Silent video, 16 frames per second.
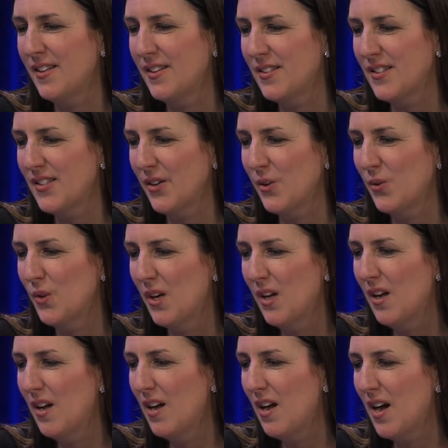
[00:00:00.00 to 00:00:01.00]
And so
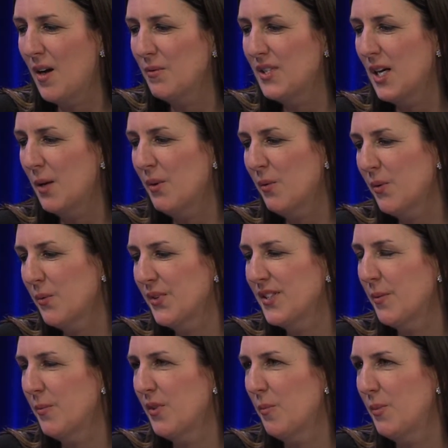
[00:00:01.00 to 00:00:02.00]
um, tell me what were
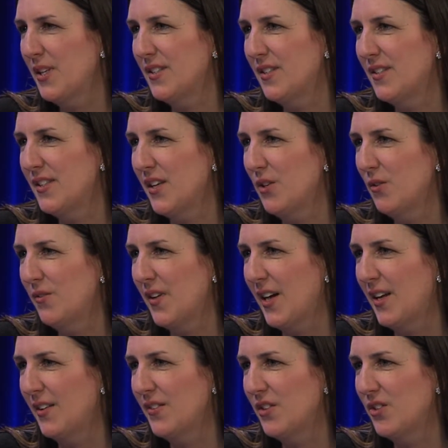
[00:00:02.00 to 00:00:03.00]
some of the pieces that you
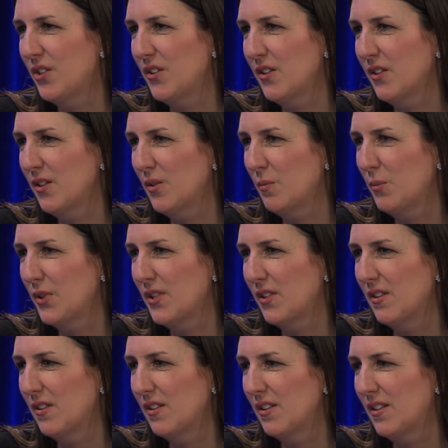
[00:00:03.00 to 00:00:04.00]
filed this year that you're
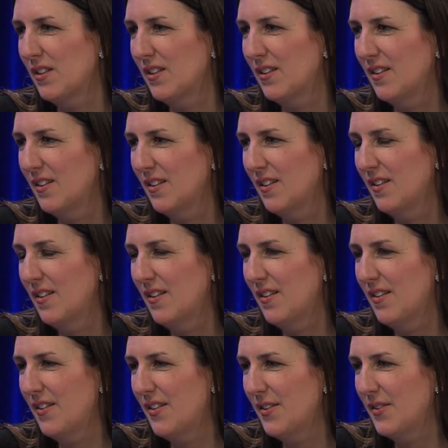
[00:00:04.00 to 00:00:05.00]
particularly
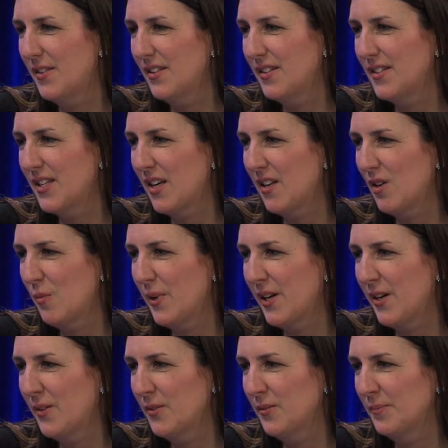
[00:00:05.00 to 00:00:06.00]
so excited about?